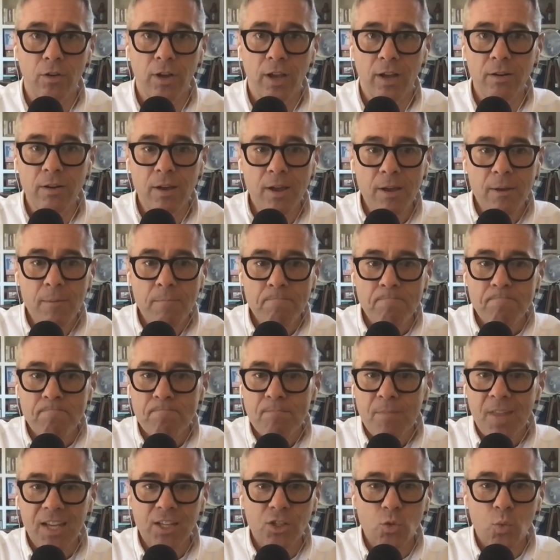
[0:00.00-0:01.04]
And
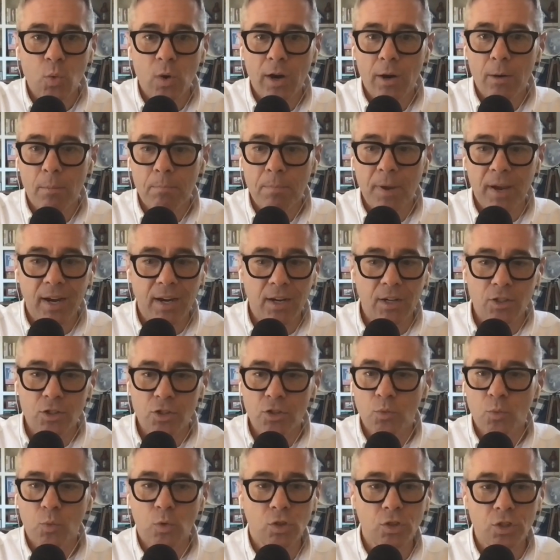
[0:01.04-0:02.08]
it's where
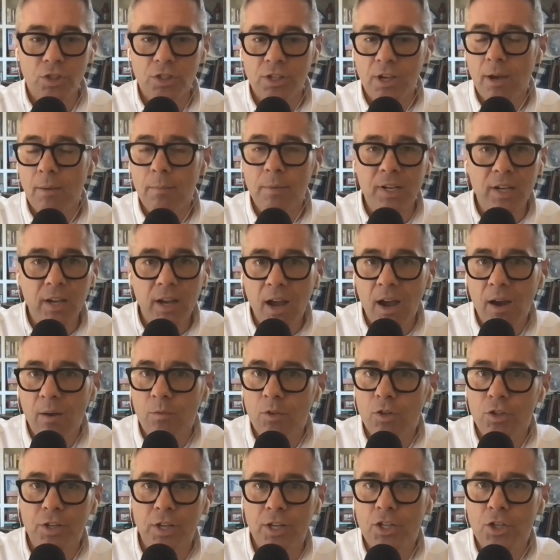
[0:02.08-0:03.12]
parents will just come into
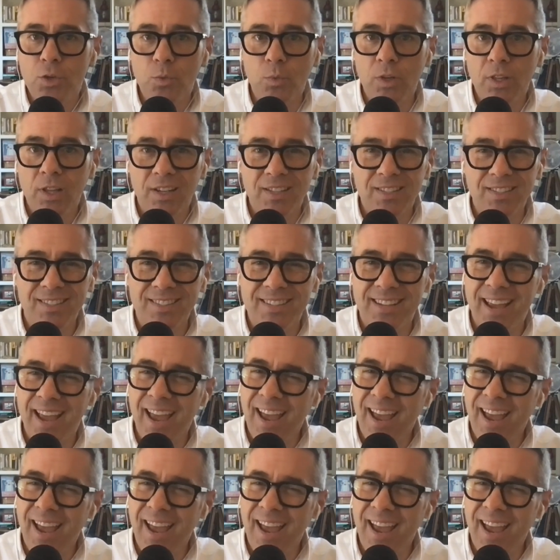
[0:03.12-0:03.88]
conversation with us and say,